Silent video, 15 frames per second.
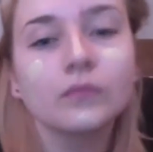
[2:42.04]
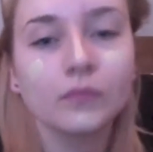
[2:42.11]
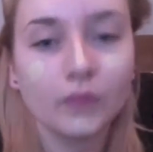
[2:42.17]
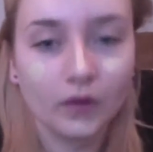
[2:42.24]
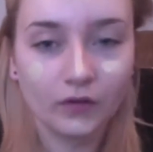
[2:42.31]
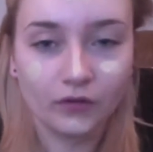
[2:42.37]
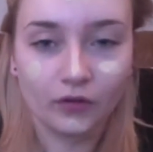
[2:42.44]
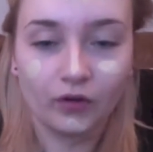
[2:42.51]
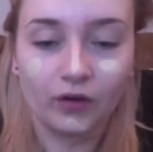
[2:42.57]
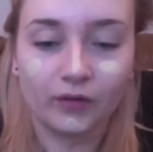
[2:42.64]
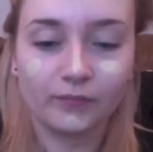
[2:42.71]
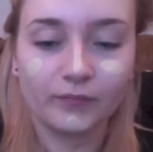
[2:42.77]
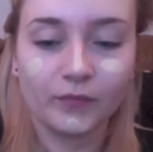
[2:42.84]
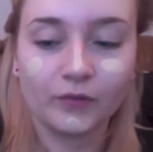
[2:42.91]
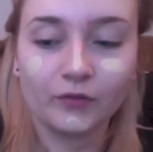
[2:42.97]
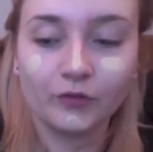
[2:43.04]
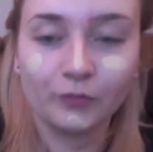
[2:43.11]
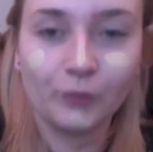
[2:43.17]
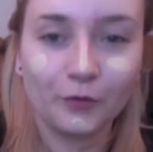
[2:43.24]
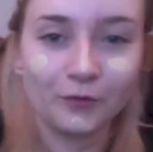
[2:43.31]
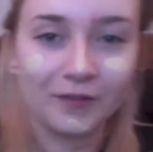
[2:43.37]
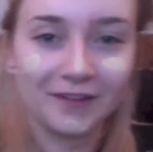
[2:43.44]
Sorry, I'll just
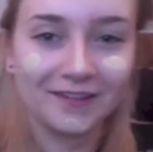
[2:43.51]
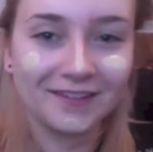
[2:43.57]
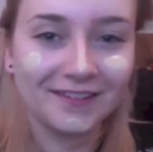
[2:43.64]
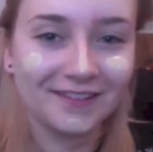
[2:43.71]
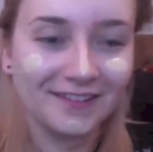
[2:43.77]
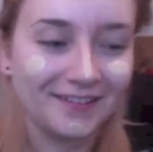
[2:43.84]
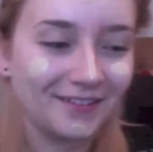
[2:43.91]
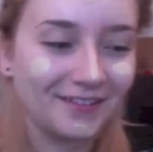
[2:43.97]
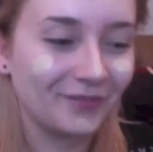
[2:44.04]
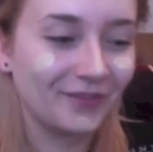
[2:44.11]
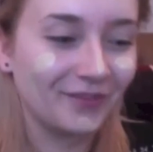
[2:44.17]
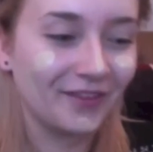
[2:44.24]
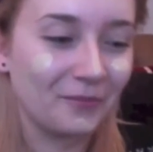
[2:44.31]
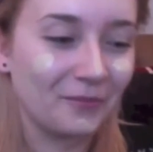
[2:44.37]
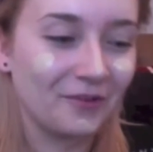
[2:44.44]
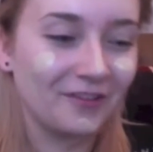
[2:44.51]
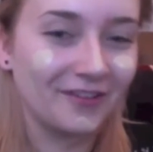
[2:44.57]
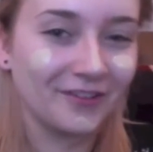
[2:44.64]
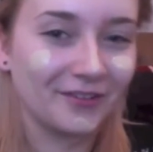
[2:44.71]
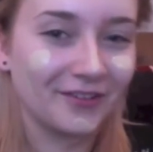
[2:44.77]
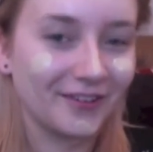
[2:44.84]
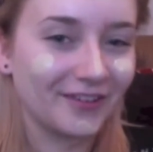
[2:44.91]
move this, because obviously the mirror's
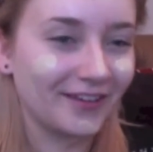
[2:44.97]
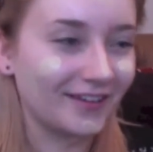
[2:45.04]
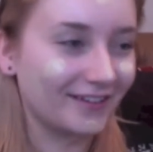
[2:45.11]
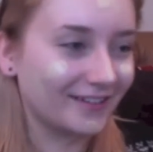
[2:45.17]
on the side.